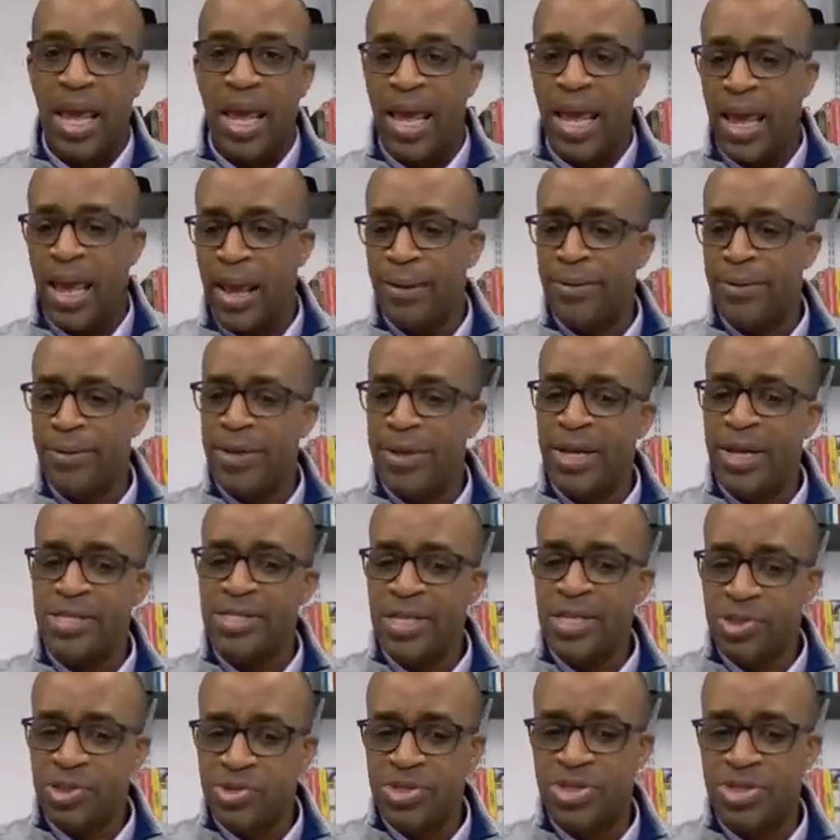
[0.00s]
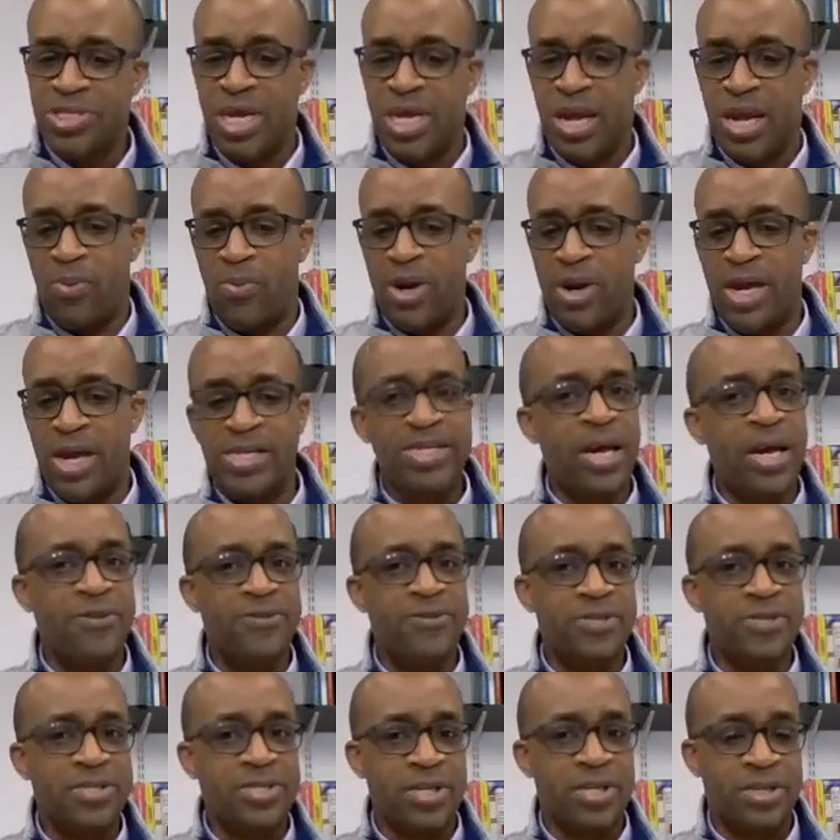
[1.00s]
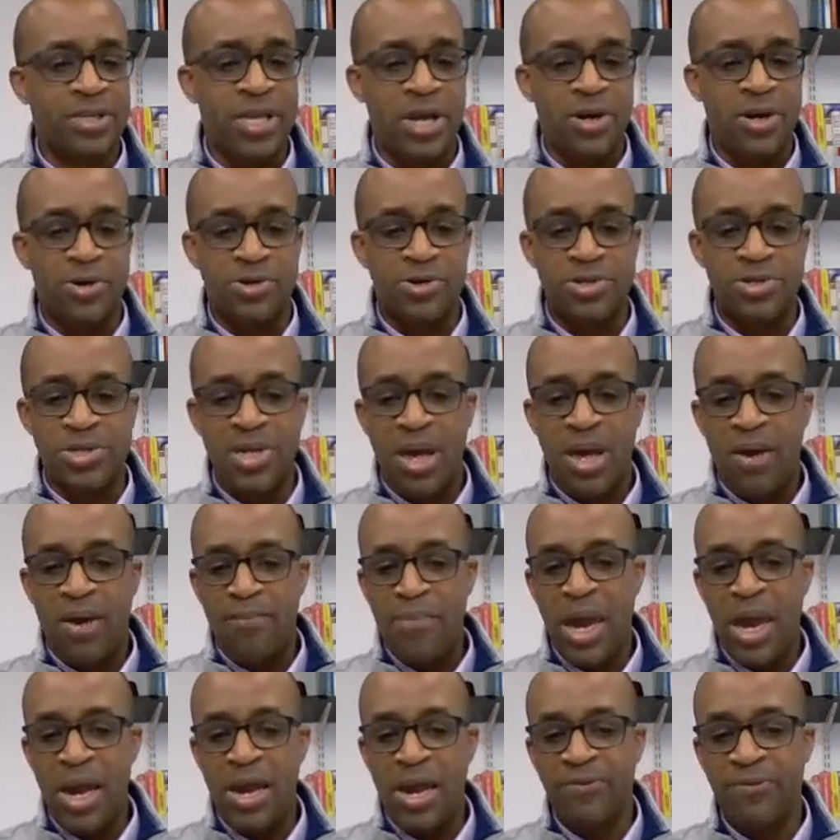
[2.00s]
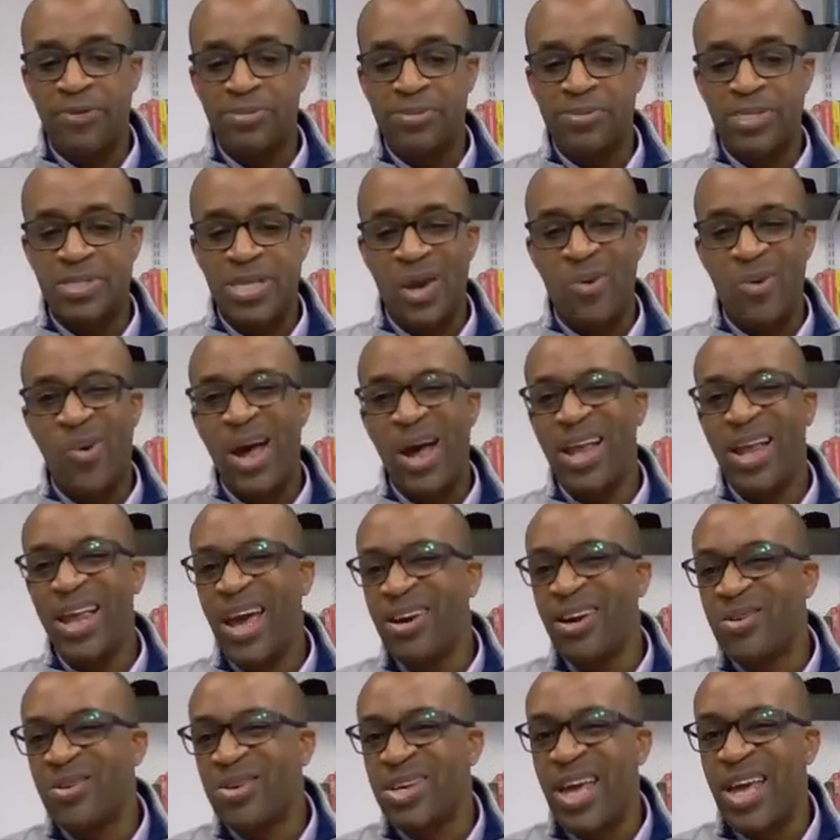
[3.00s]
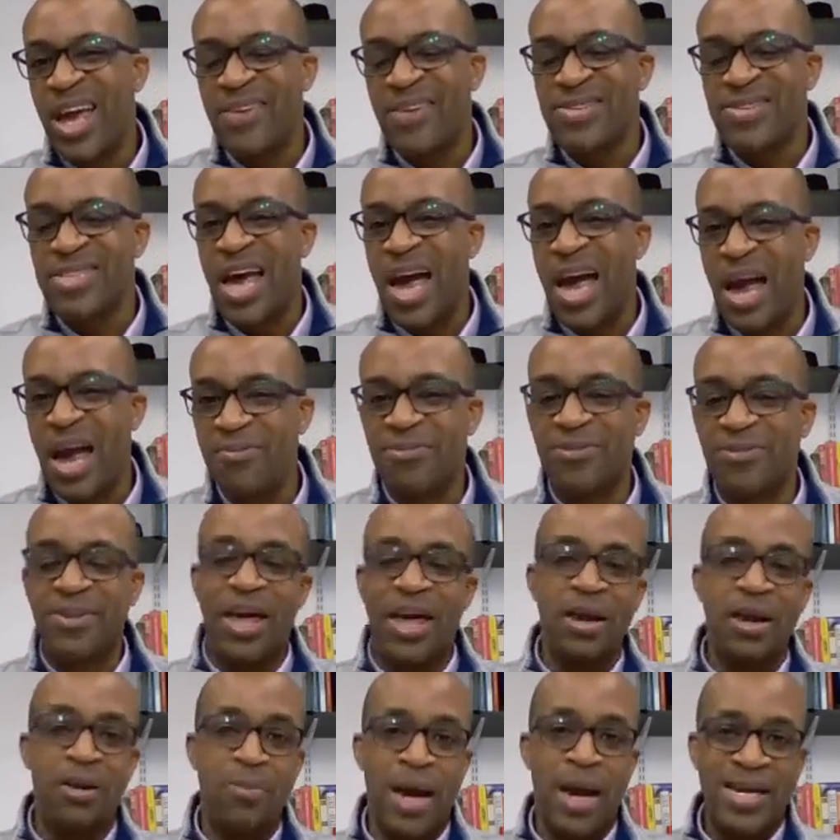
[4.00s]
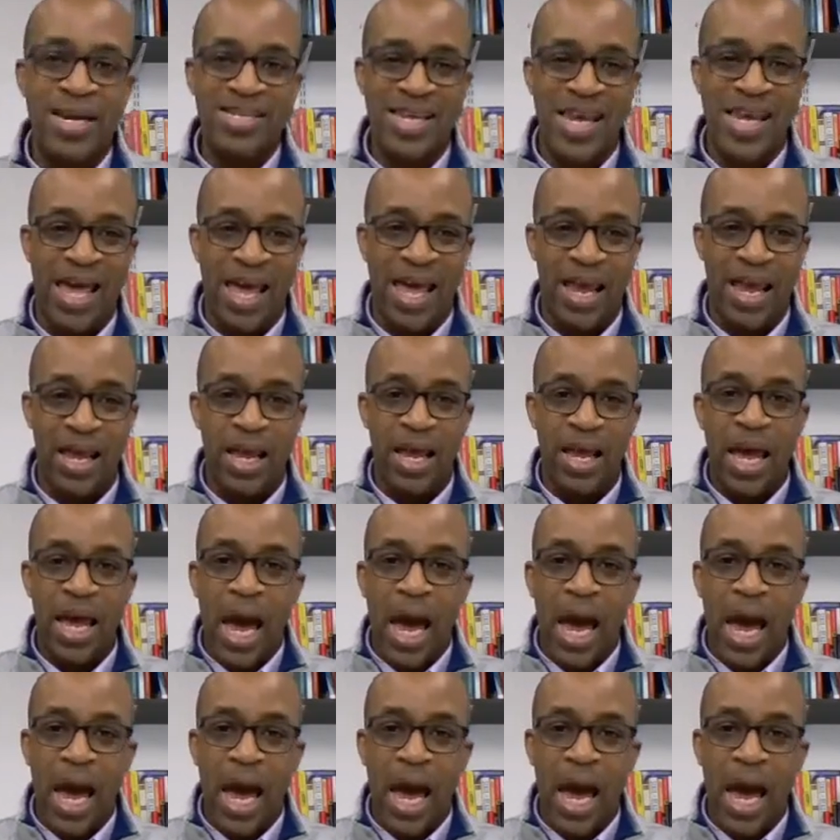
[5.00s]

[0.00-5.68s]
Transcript: And it's interesting, when I tell this to leaders, many of them say, well, I don't really have time for that in my day.